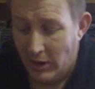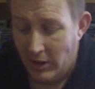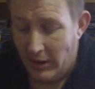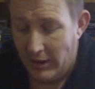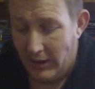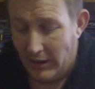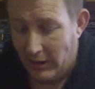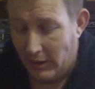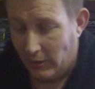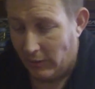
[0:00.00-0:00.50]

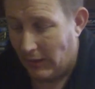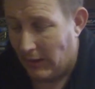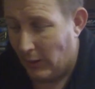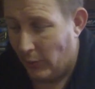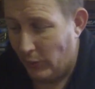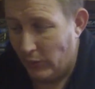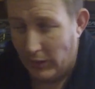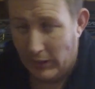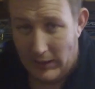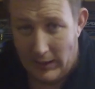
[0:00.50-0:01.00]
Now
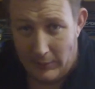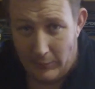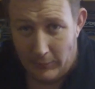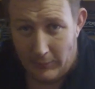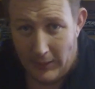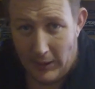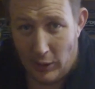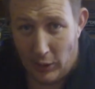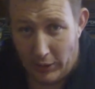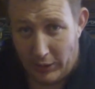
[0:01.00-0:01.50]
with the lapping
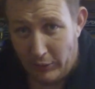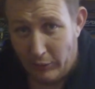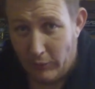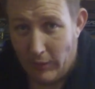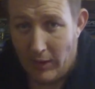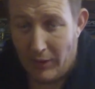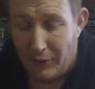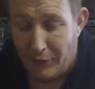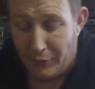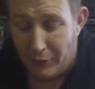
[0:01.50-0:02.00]
bar, I didn't
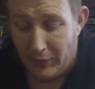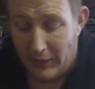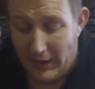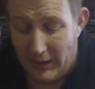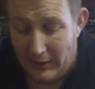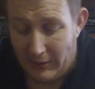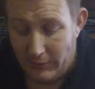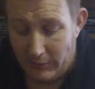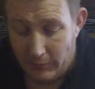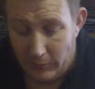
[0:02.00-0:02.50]
run through
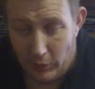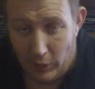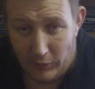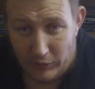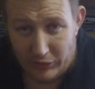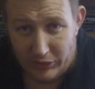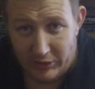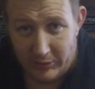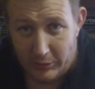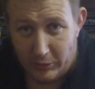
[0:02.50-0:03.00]
that
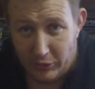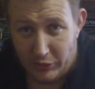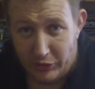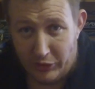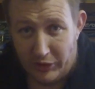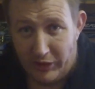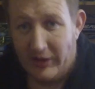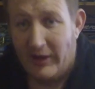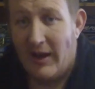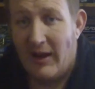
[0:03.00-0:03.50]
obviously because I
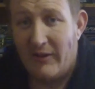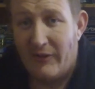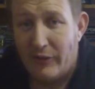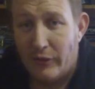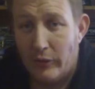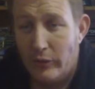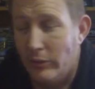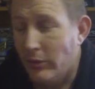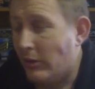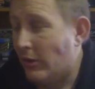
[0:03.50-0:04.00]
didn't have
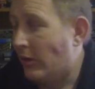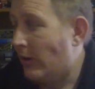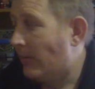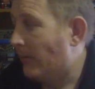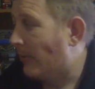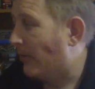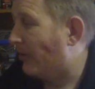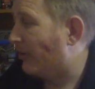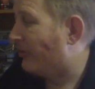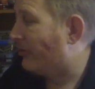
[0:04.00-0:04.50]
to,
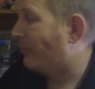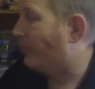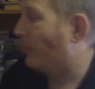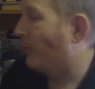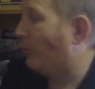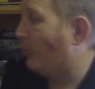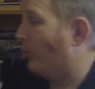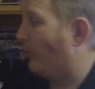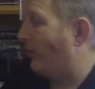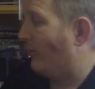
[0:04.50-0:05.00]
but
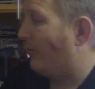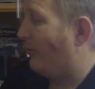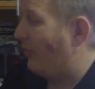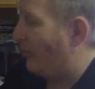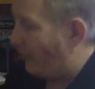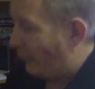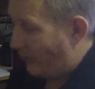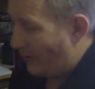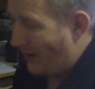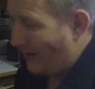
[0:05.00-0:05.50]

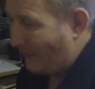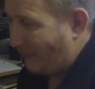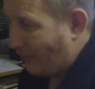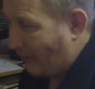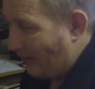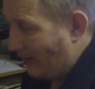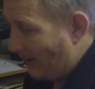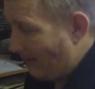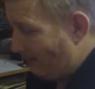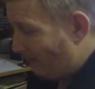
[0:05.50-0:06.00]
if you have to
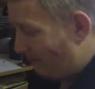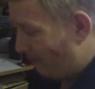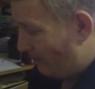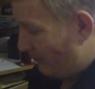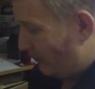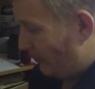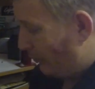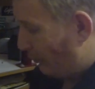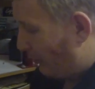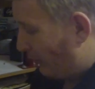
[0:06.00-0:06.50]
lap
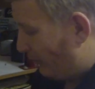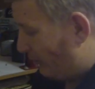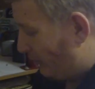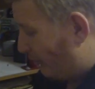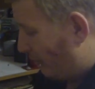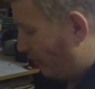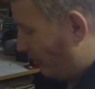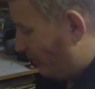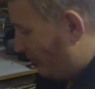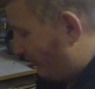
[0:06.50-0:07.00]
the rings,
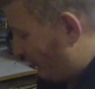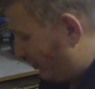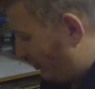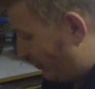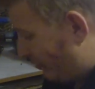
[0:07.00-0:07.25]
guys, it's as